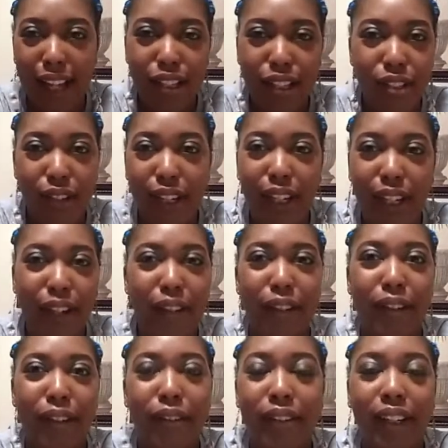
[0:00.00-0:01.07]
straight hair or
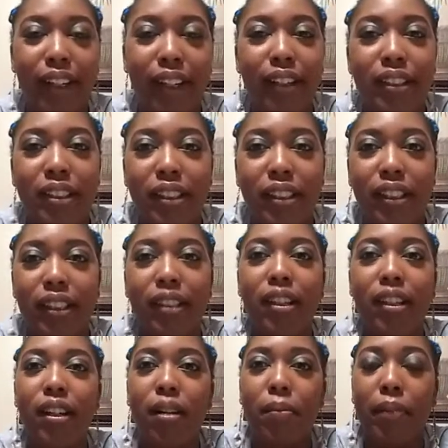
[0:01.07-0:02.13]
long hair and shit.
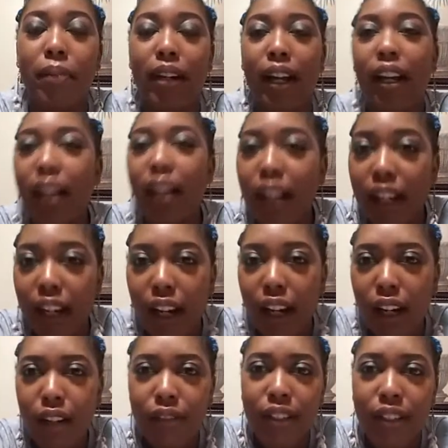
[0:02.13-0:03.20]
But I cut it
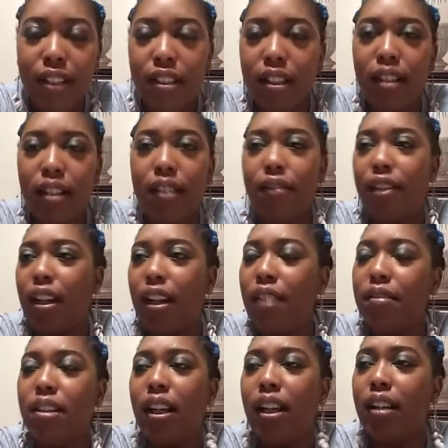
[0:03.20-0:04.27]
off and stuff, and I
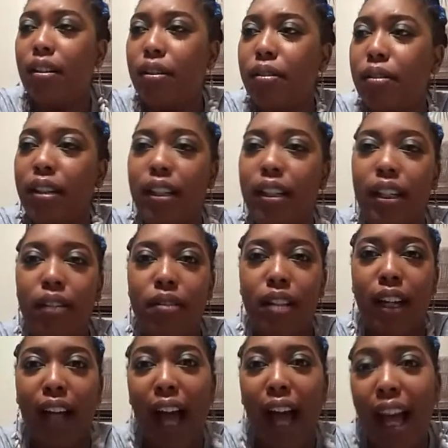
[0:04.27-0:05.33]
was like, cool. And then he was
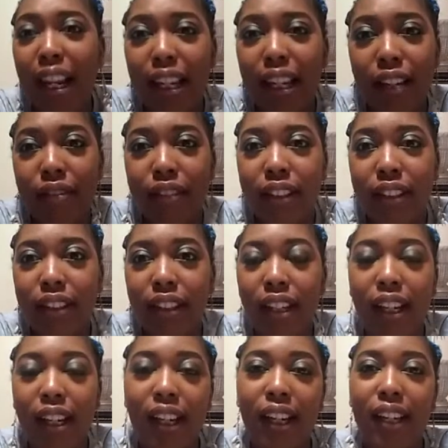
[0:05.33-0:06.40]
like, I love it.
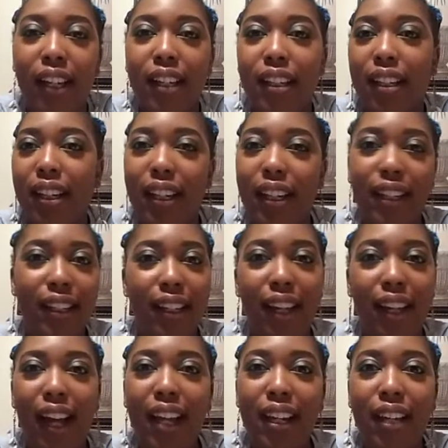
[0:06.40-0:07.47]
And
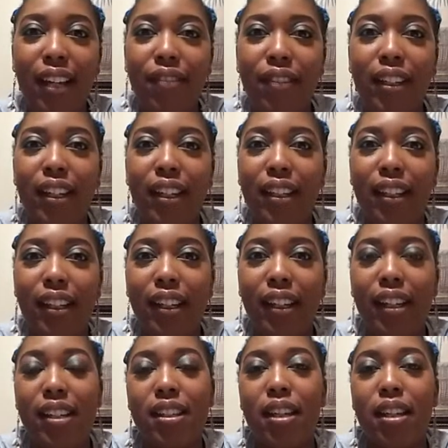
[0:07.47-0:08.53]
I love it. And then
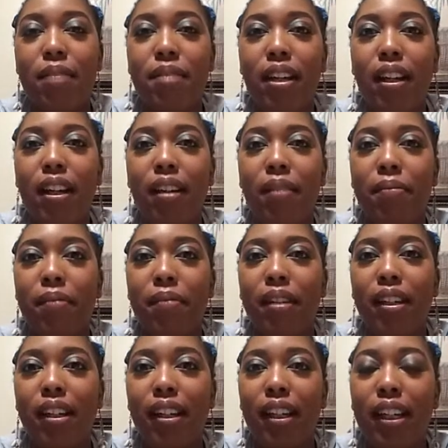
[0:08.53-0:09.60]
at the same time,
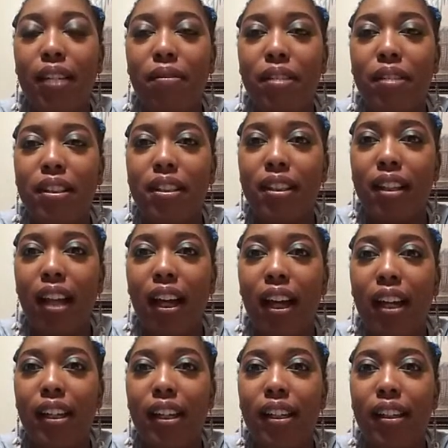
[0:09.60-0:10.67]
he was
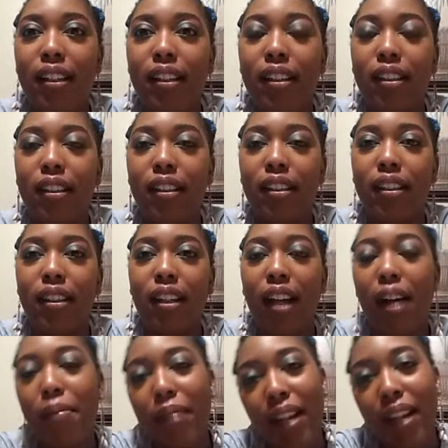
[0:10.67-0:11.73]
like,
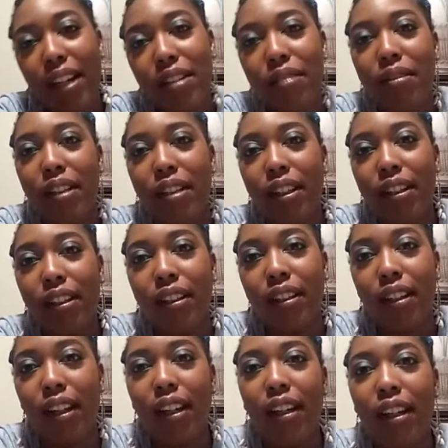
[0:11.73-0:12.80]
I'm glad you did it,
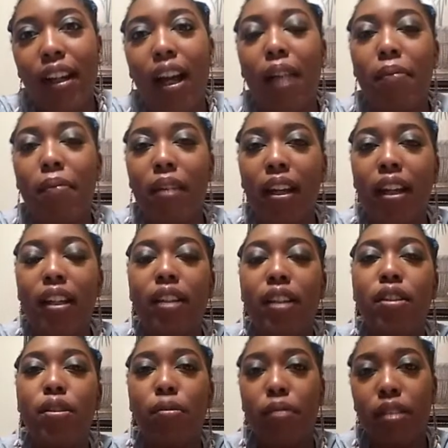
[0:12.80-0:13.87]
and I'm glad
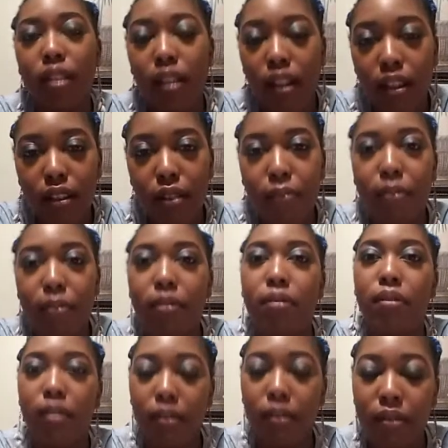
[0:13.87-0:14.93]
that you was
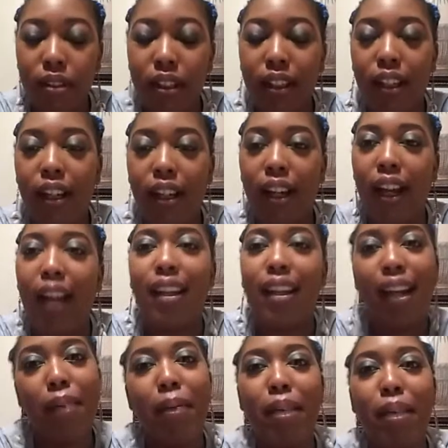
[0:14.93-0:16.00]
comfortable doing it, and
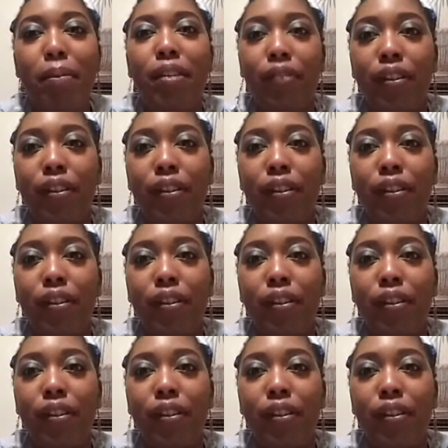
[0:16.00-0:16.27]
that made me